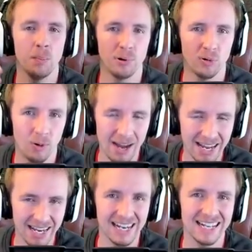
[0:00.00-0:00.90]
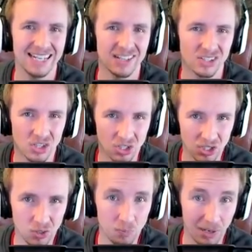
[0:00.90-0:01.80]
are preying against the
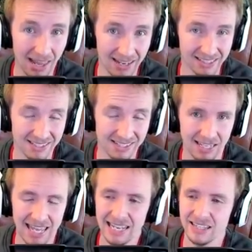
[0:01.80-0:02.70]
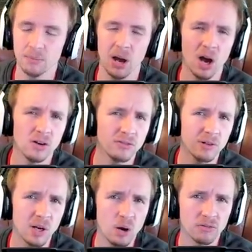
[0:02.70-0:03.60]
new players, killing them
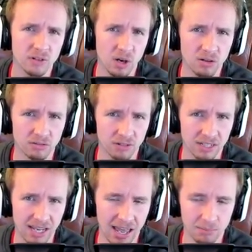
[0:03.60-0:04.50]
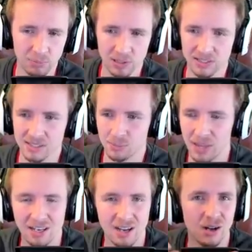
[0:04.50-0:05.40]
over and over and over again because
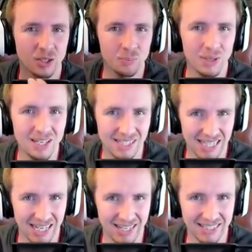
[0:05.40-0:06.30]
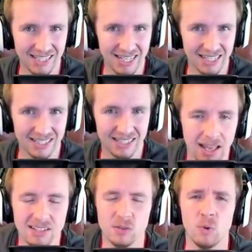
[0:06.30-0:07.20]
they can't compete at the high tiers.
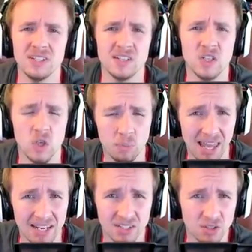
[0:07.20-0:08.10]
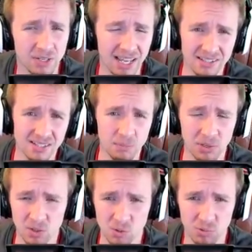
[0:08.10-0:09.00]
And so what is a new player to do against
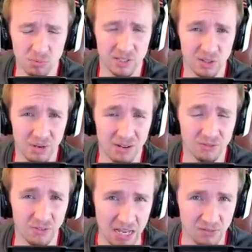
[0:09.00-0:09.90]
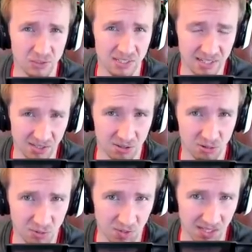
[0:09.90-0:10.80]
somebody who's probably got about 5 or 6
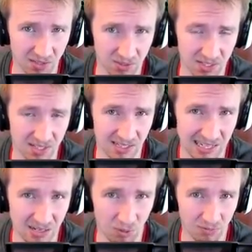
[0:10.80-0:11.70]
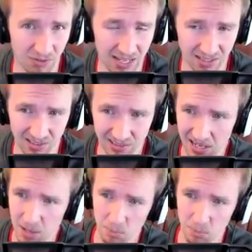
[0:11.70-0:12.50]
crew skills in a tier 1 vehicle,